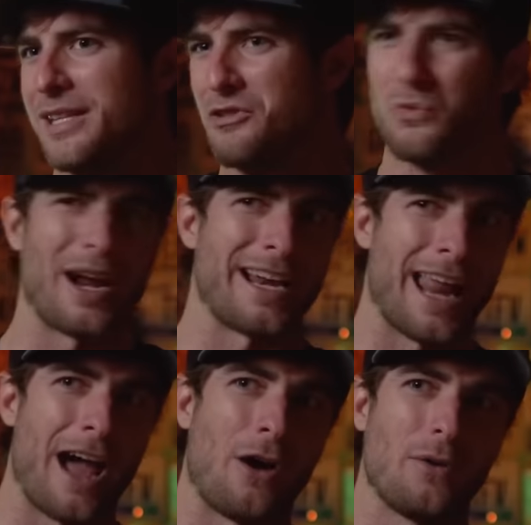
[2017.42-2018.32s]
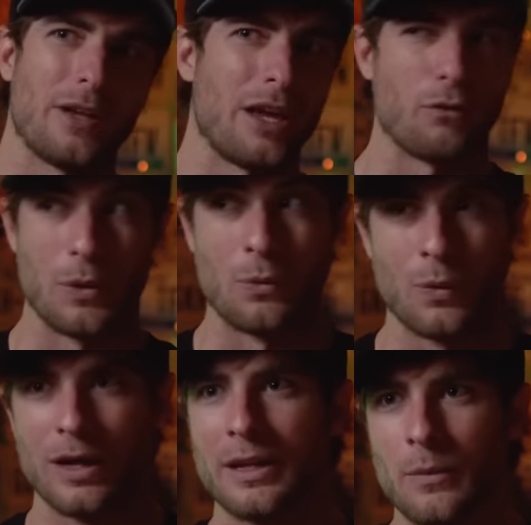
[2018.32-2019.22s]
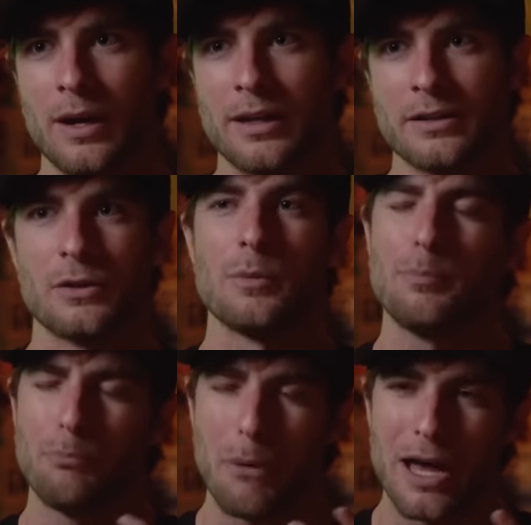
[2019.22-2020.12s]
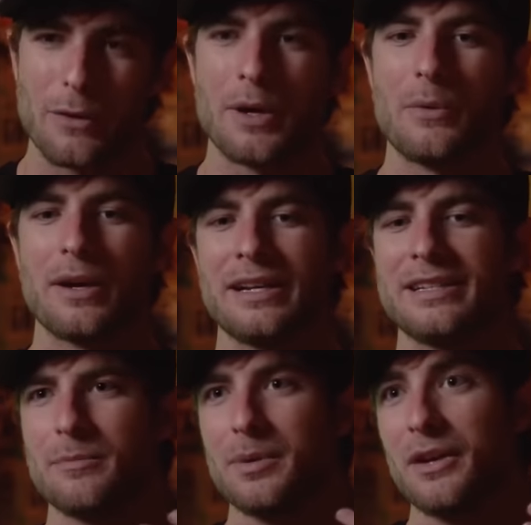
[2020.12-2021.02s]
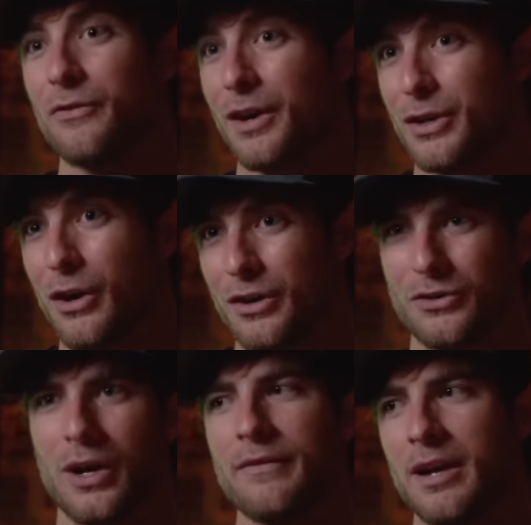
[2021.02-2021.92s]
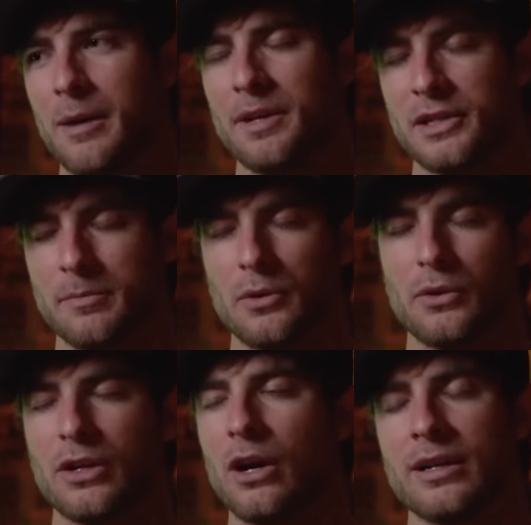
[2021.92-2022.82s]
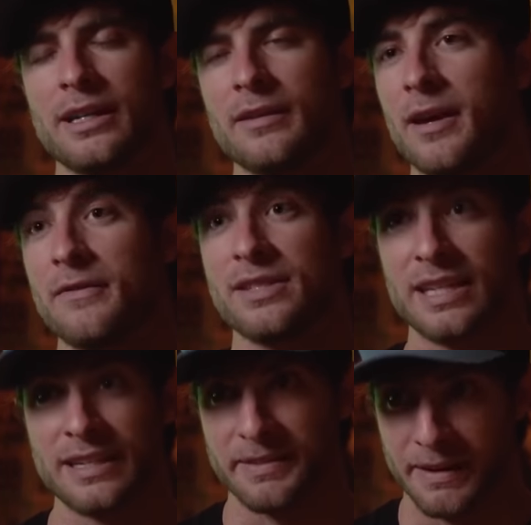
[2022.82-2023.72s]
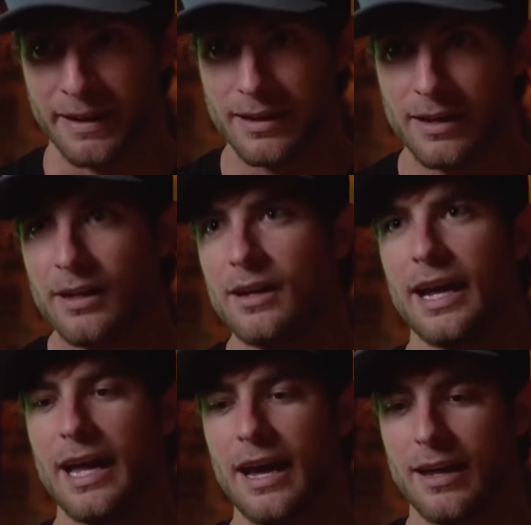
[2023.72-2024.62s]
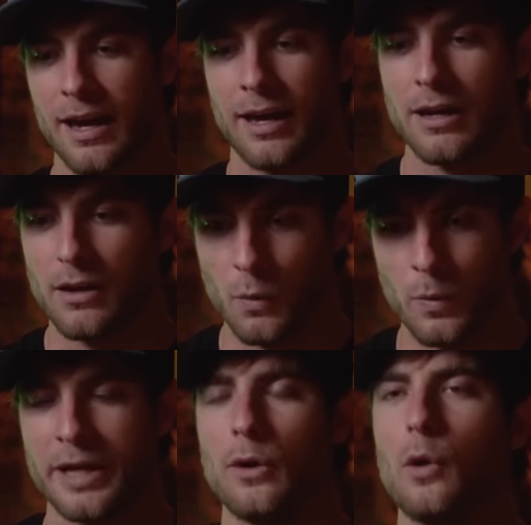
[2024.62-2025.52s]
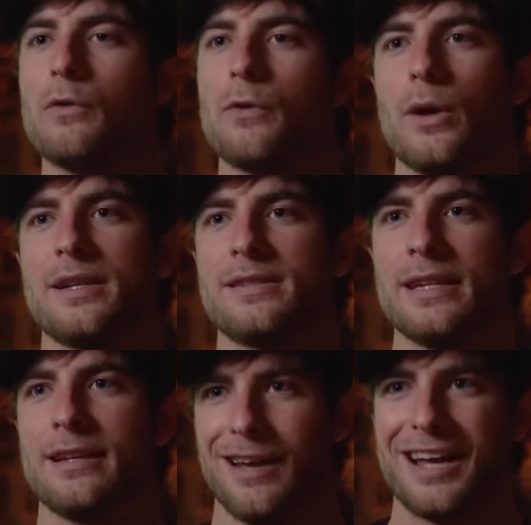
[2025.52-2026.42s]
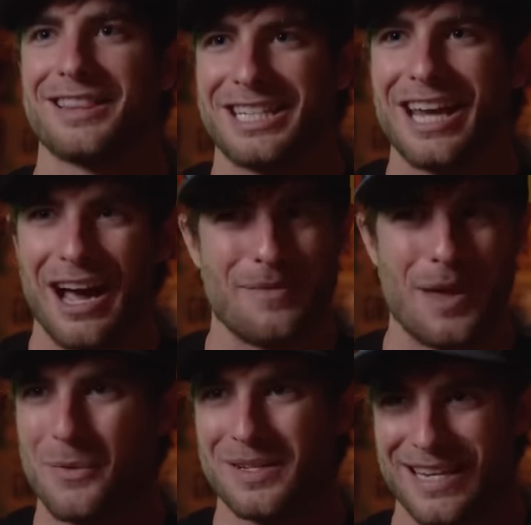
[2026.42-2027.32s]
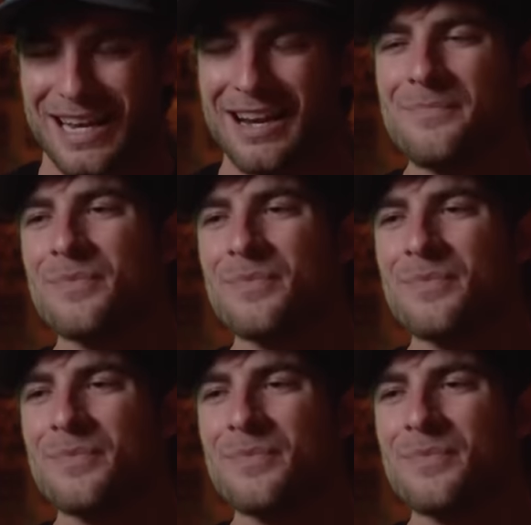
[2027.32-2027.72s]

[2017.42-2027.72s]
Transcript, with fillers: this right now if we really wanted to. But we wanted it to be a fun car to drive and not miserable. The car didn't even have seats in it. It had a wheel for a seat at the time, that was it.